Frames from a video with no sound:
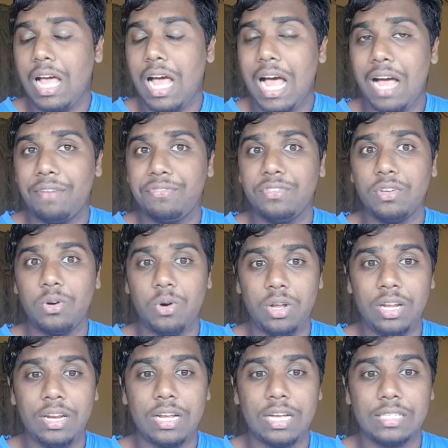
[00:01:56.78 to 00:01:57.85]
after all
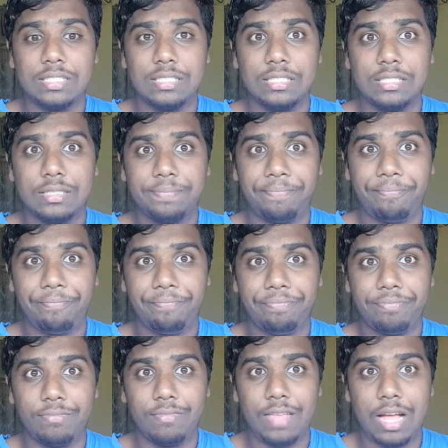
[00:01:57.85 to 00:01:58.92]
of that
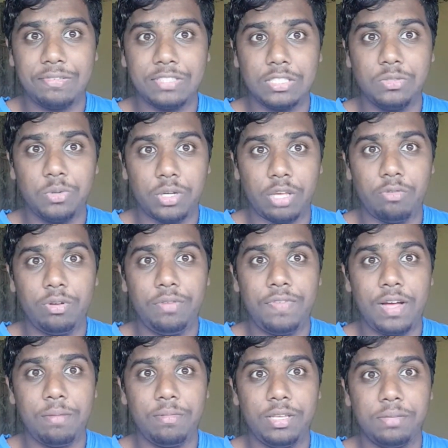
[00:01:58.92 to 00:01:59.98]
after talking with the
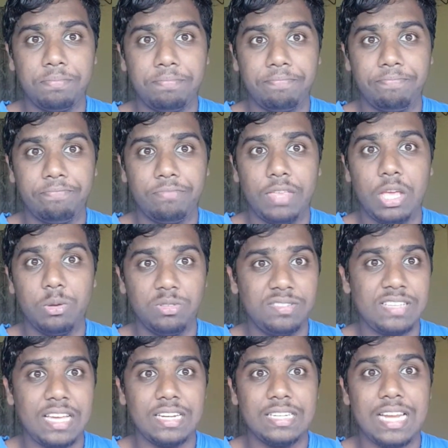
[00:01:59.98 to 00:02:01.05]
family it was
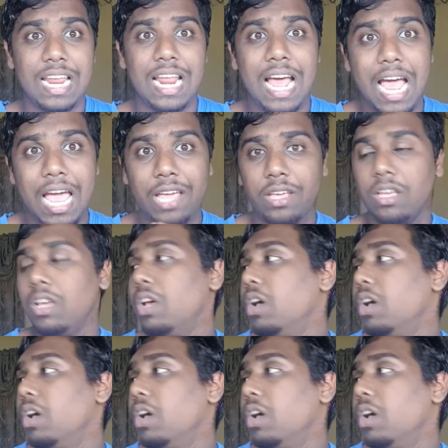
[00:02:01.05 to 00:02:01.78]
decided that i